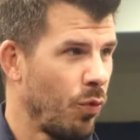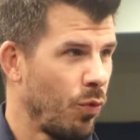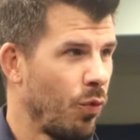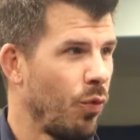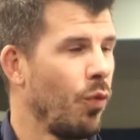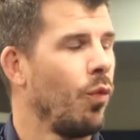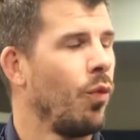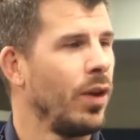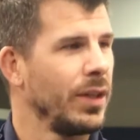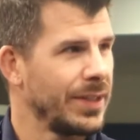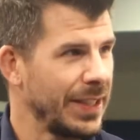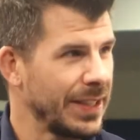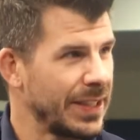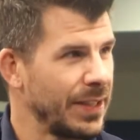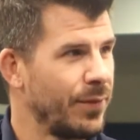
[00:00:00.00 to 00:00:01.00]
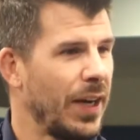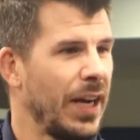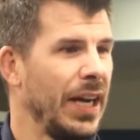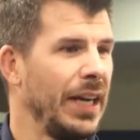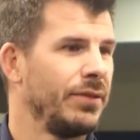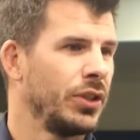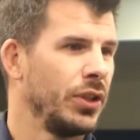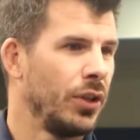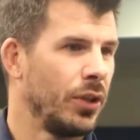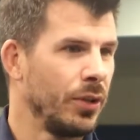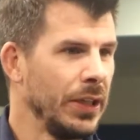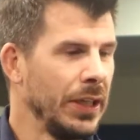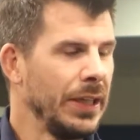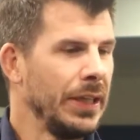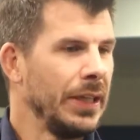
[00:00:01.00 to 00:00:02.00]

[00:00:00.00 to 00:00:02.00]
to okay. 165. So